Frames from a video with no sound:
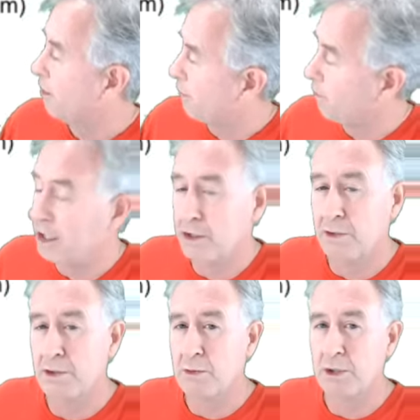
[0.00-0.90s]
30
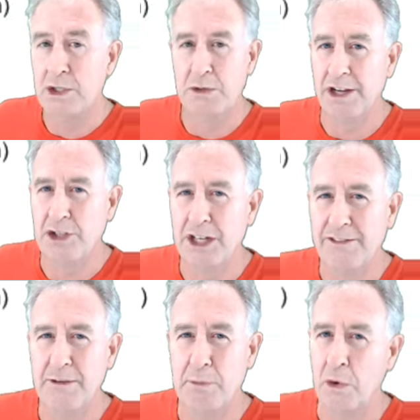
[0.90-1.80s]
newtons would stretch it
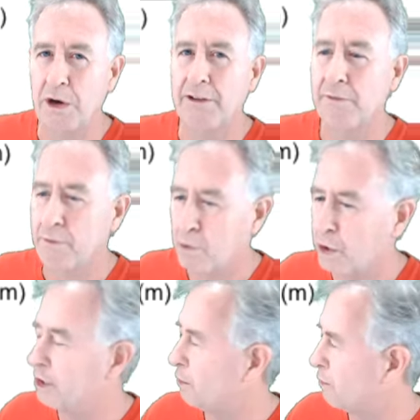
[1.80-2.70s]
even more, and
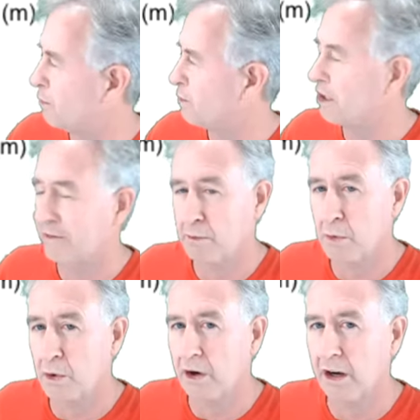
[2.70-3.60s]
40 newtons even
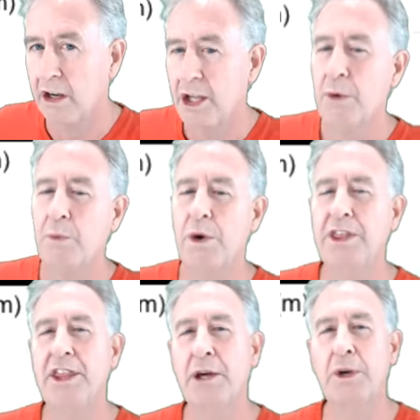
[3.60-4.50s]
more.
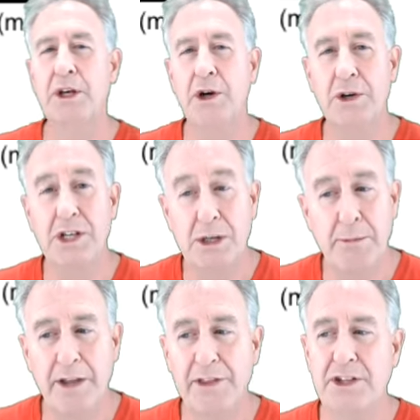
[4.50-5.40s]
One thing we notice
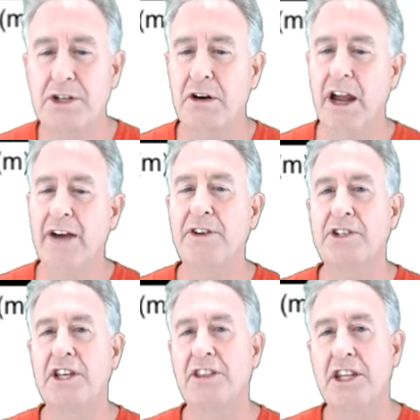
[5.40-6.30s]
about this graph
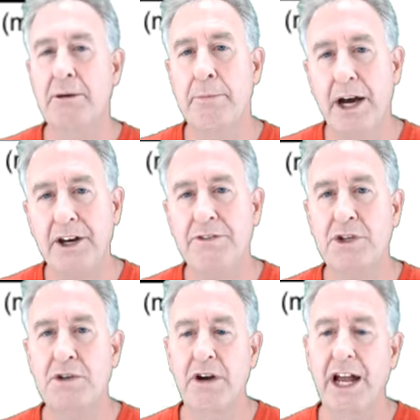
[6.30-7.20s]
is that the amount of
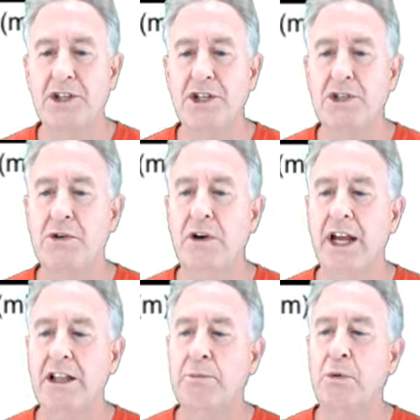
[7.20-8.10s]
stretch is
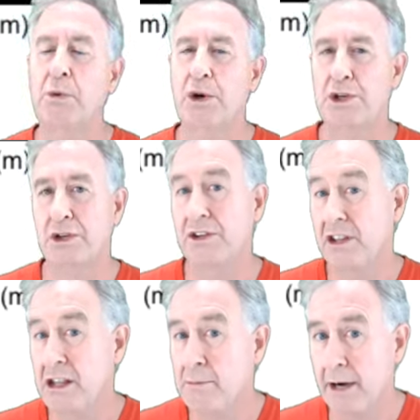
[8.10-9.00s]
directly proportional
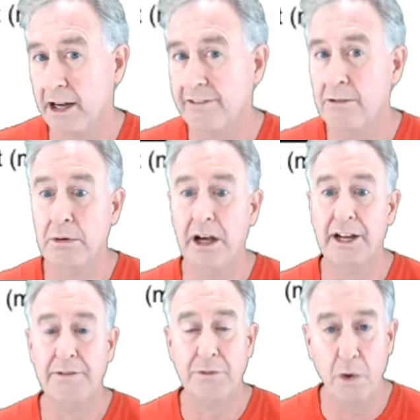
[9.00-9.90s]
to the amount of
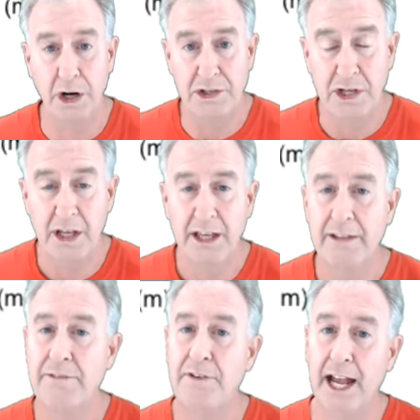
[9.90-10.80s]
applied force.
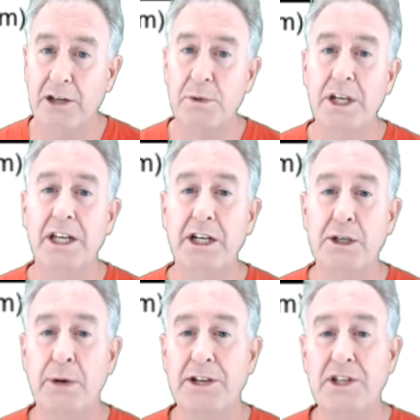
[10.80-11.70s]
In fact, we can
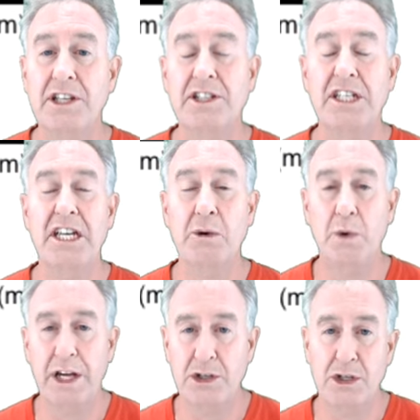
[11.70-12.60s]
express it as an
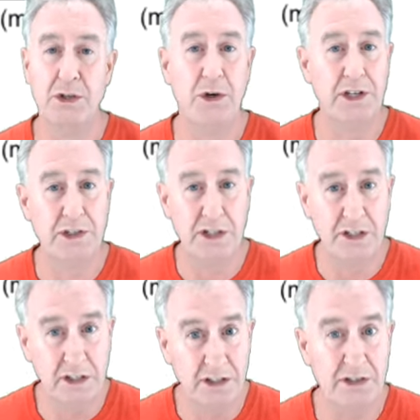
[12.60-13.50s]
equation known as
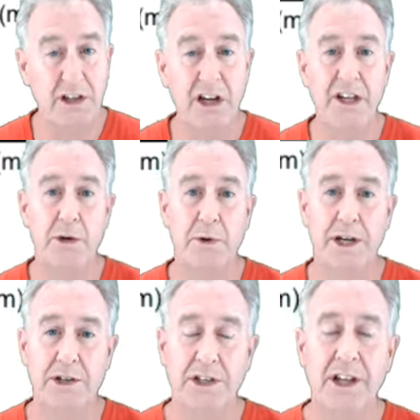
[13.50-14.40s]
the Hooke's law
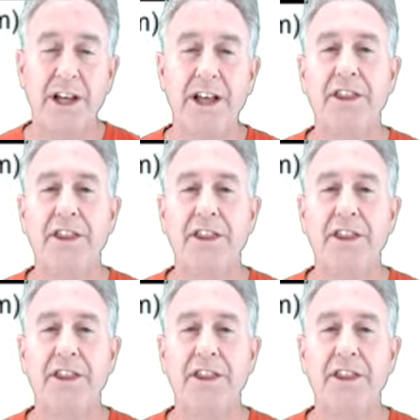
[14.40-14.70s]
equation,